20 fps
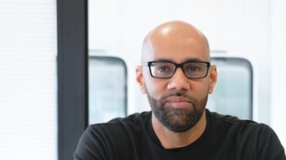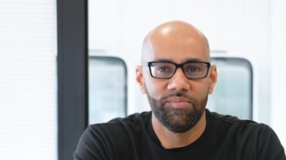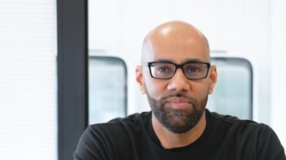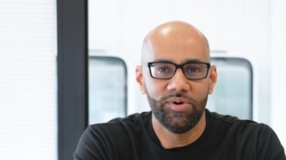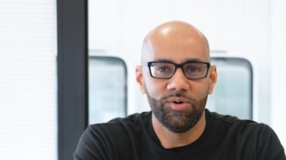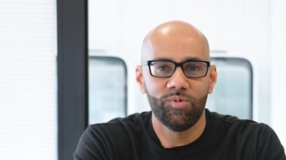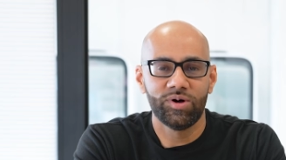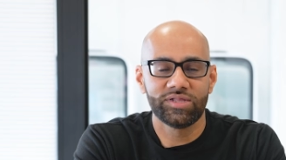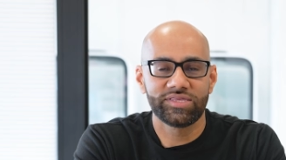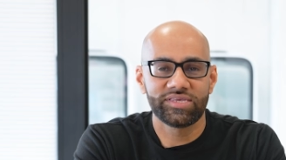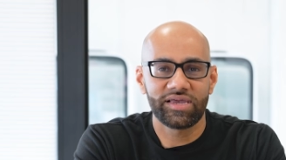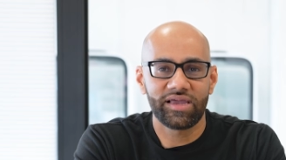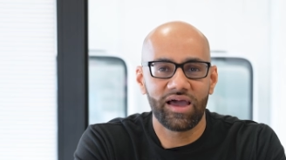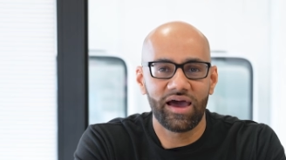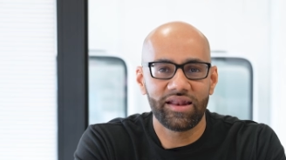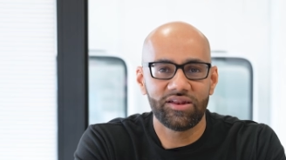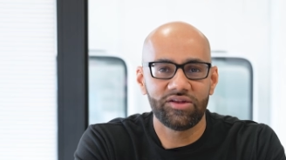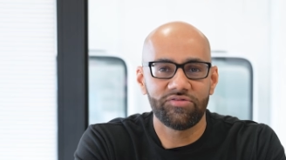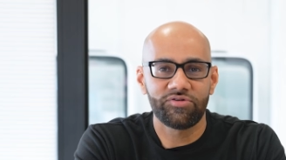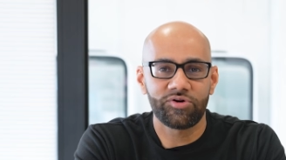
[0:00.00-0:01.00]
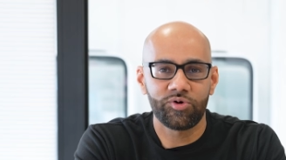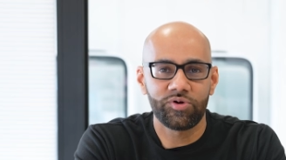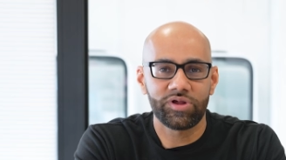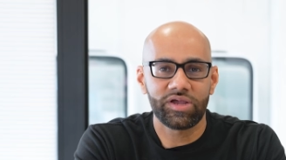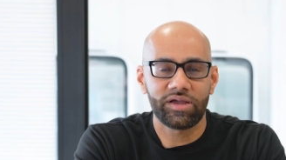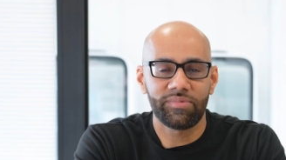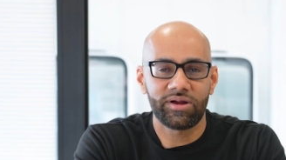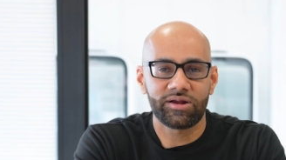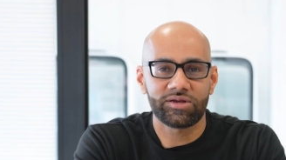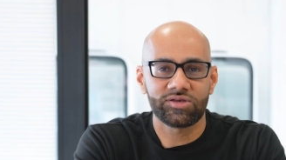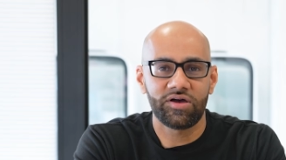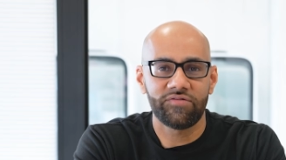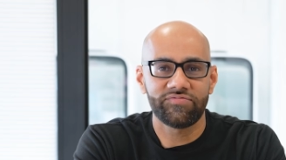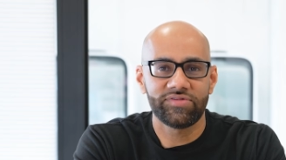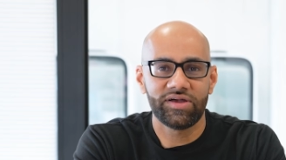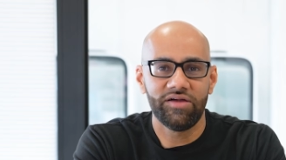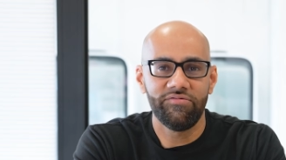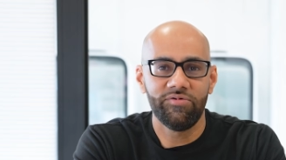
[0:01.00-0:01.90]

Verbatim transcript: But once I got into recruiting at Microsoft,